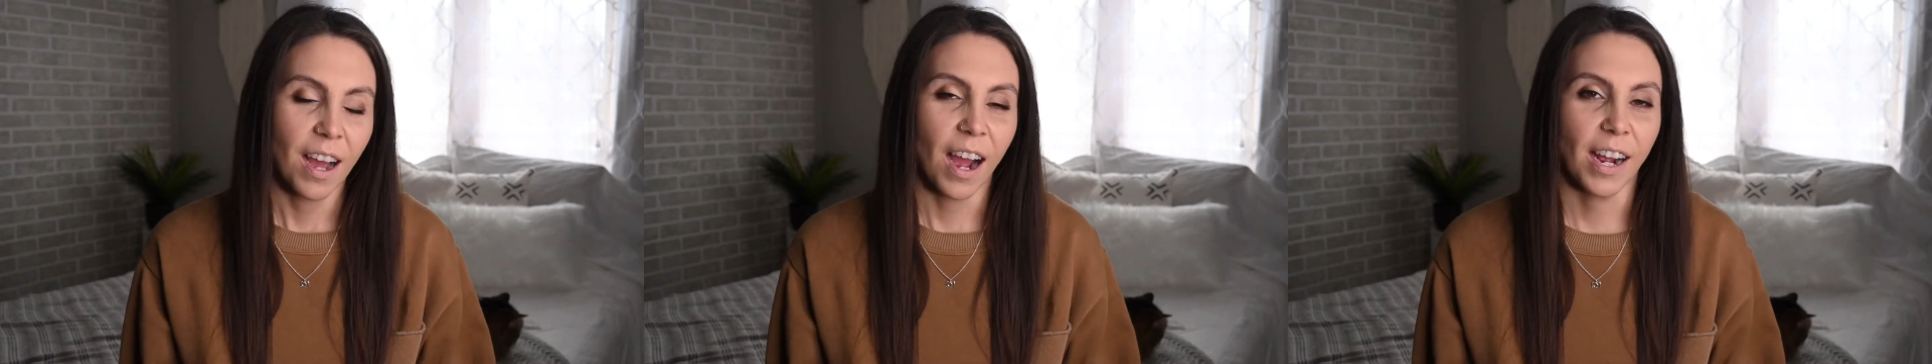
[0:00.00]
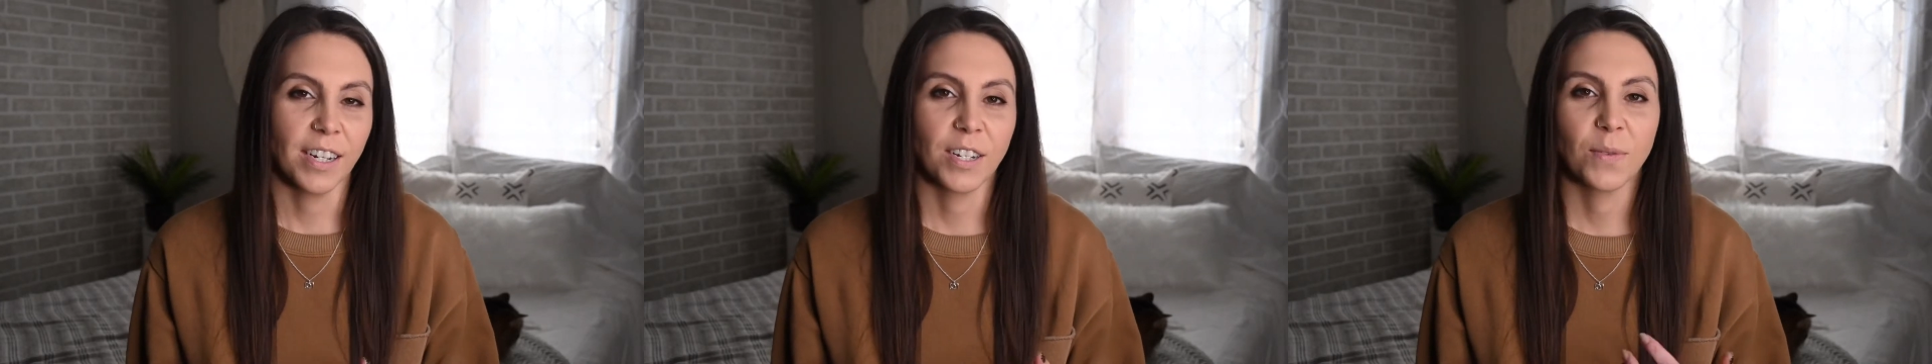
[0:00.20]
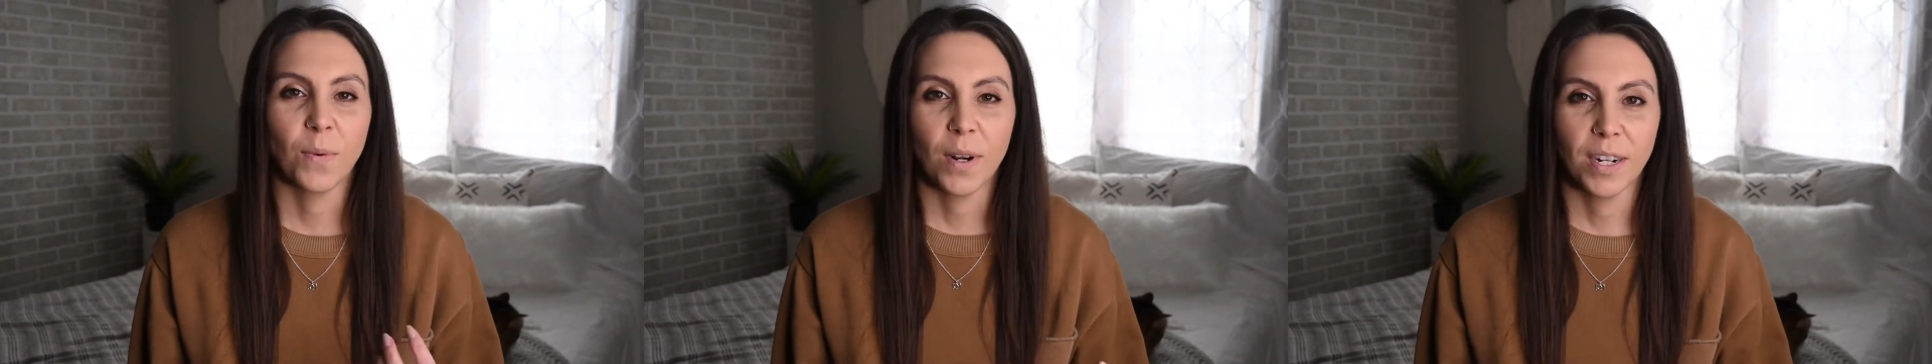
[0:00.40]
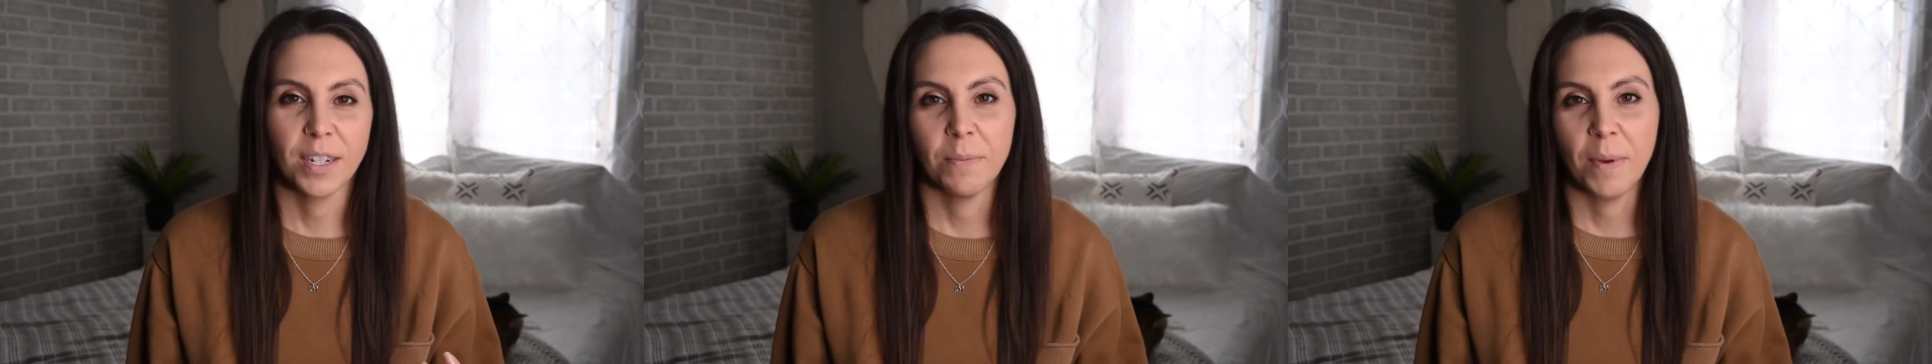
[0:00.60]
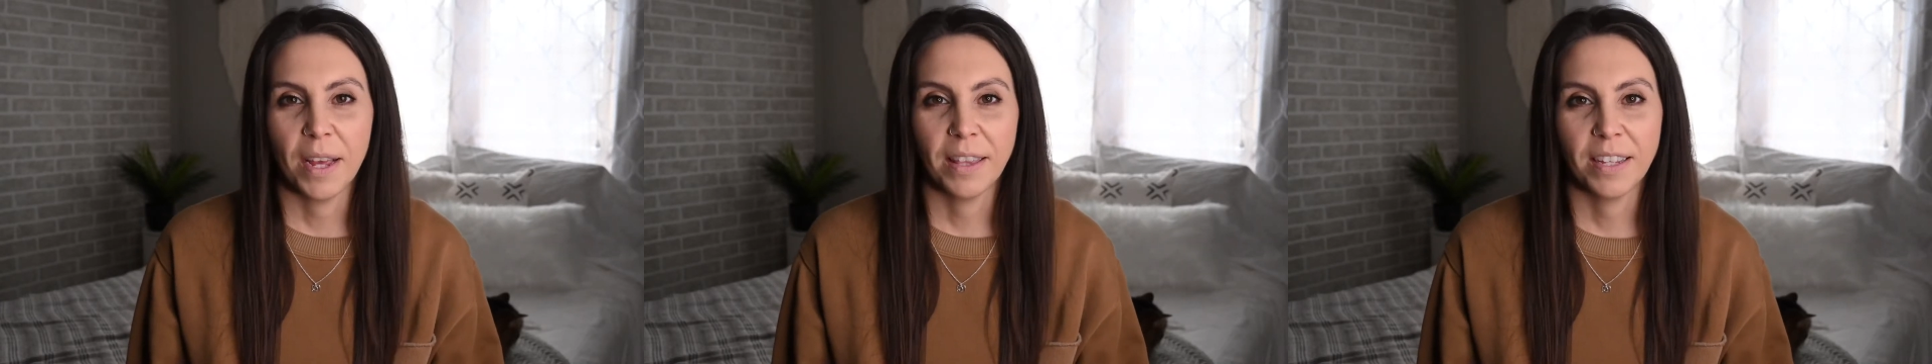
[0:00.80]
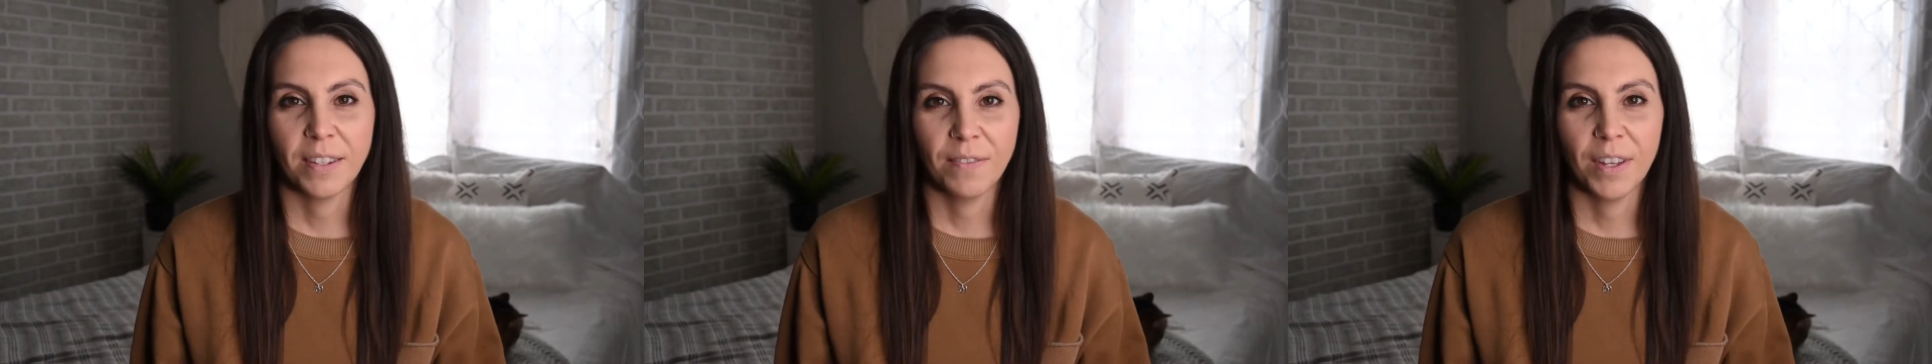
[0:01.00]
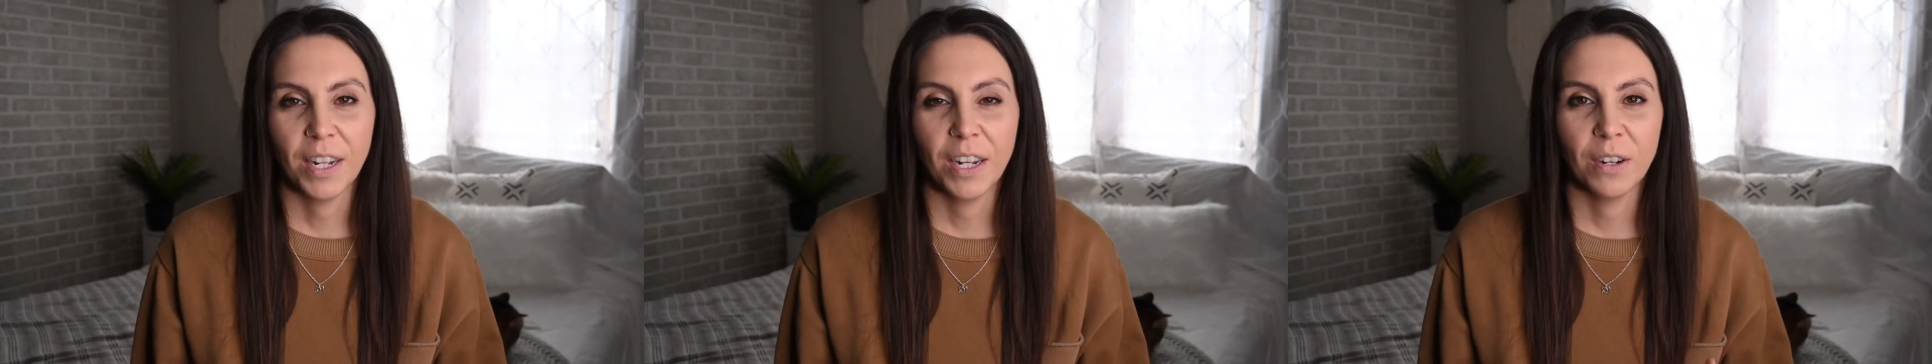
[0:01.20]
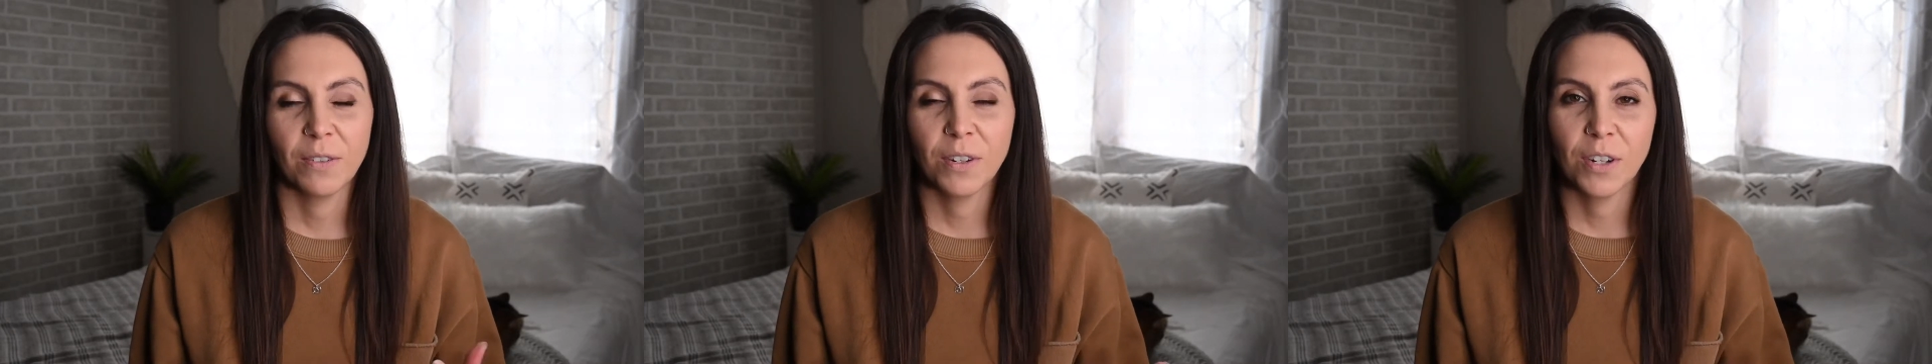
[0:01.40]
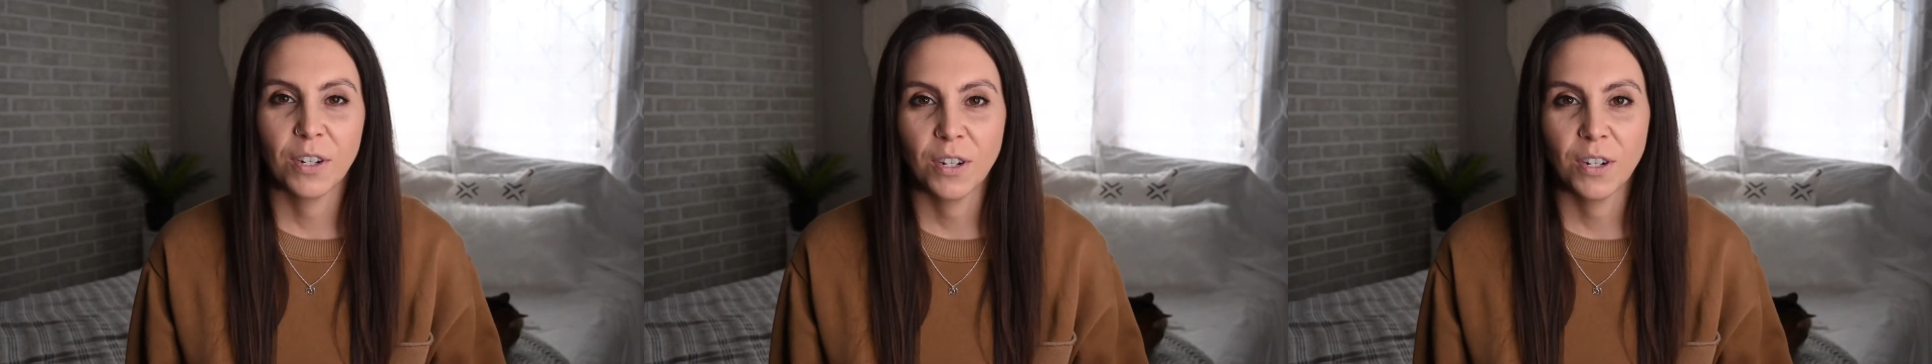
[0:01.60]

I just wanted to make this video to